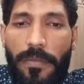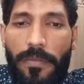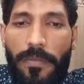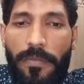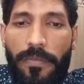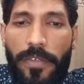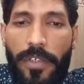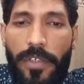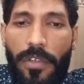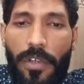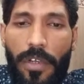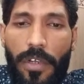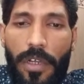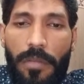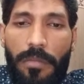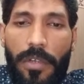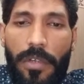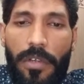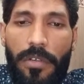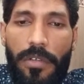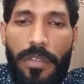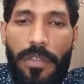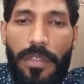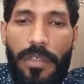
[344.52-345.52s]
we talk
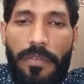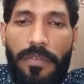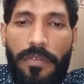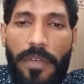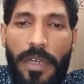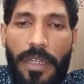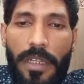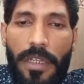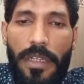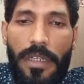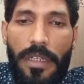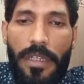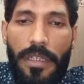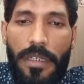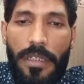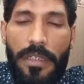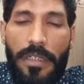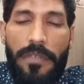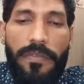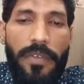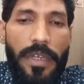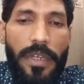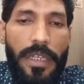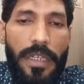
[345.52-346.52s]
about the finite and
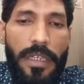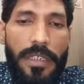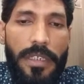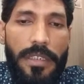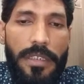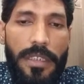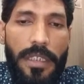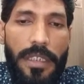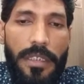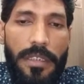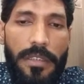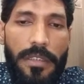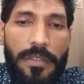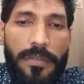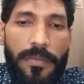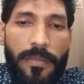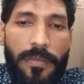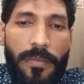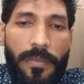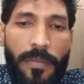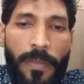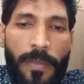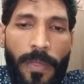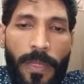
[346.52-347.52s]
infinite set.
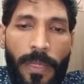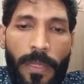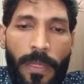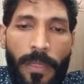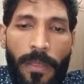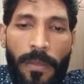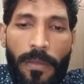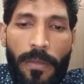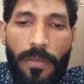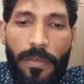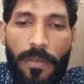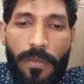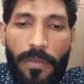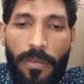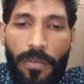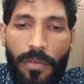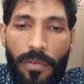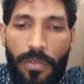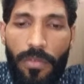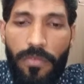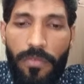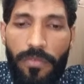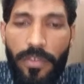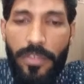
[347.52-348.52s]

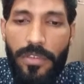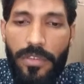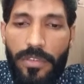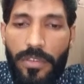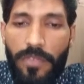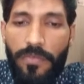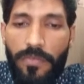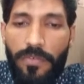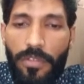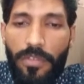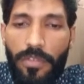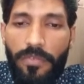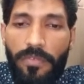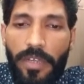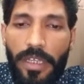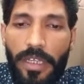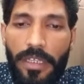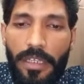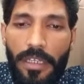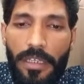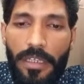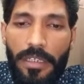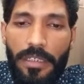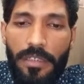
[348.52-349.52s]
So first of all,
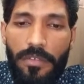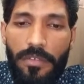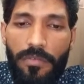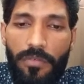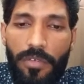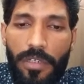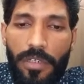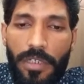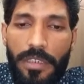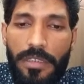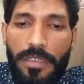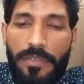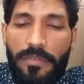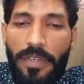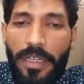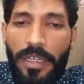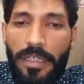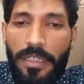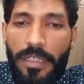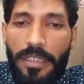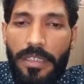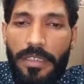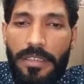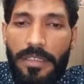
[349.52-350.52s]
finite. What is
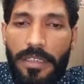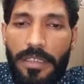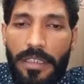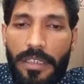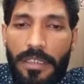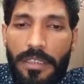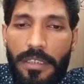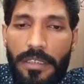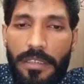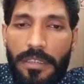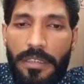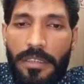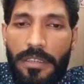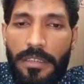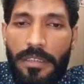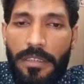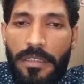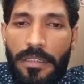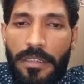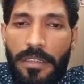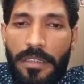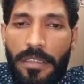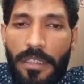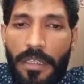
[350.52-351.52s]
finite set?
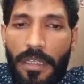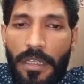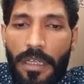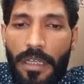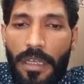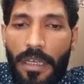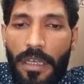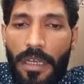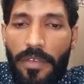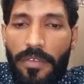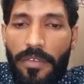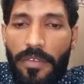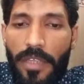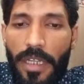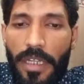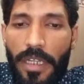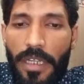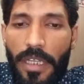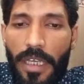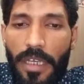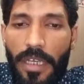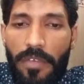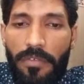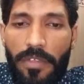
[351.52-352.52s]
A
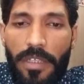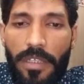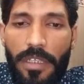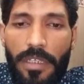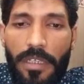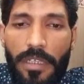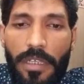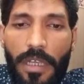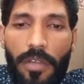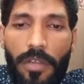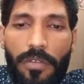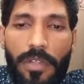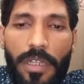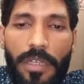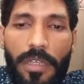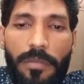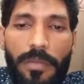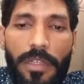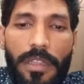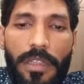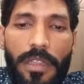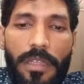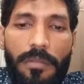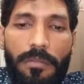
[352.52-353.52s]
set having
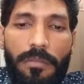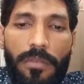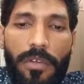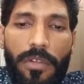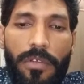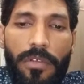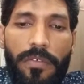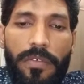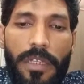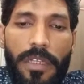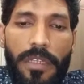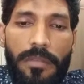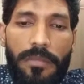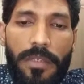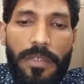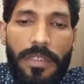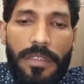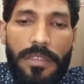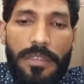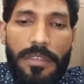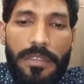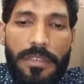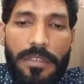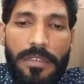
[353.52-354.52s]
countable number of
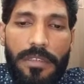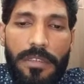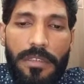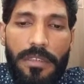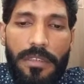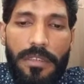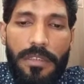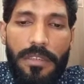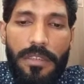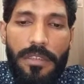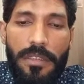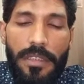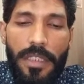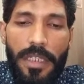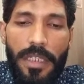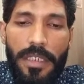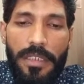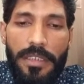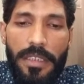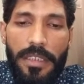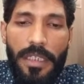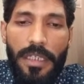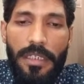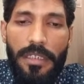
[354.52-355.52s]
elements.
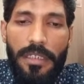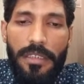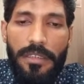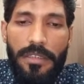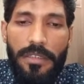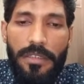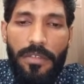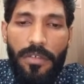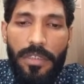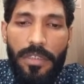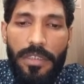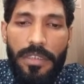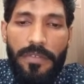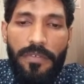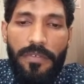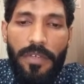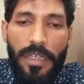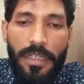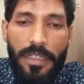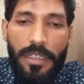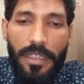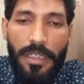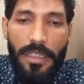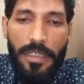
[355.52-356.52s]
That set is known as
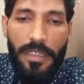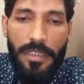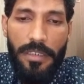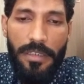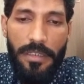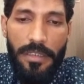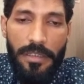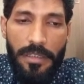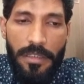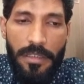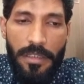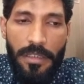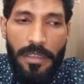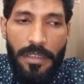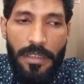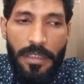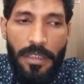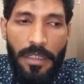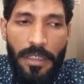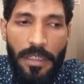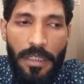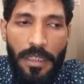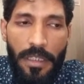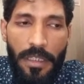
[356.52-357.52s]
finite.
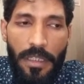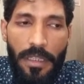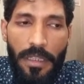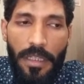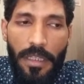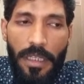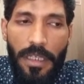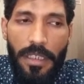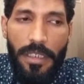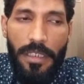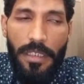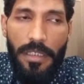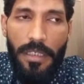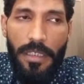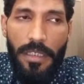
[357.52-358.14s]
Like